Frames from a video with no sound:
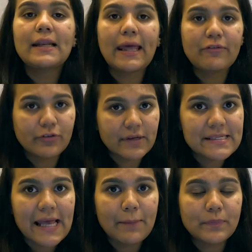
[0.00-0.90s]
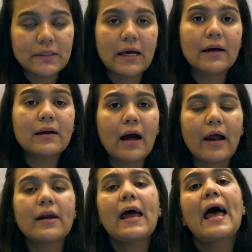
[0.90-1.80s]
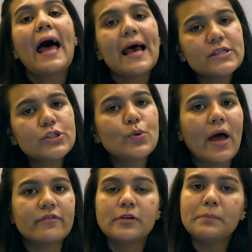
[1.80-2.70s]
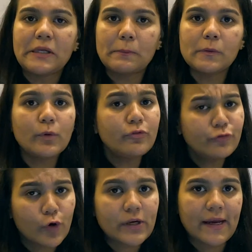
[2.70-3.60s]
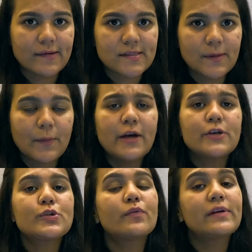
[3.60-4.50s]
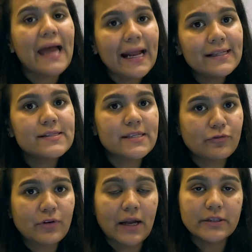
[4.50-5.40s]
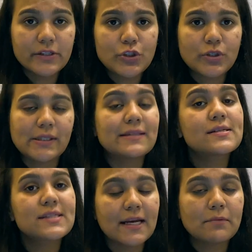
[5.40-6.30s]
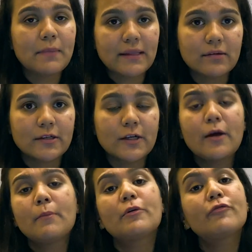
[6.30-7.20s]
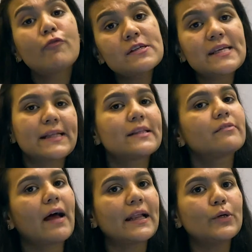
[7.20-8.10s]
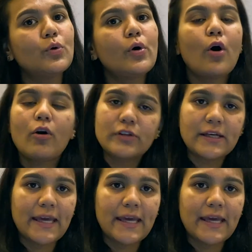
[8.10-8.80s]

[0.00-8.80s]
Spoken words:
like for example, a car has to have a minimum of 4 gears. So we add this if condition in the set method before setting the value of the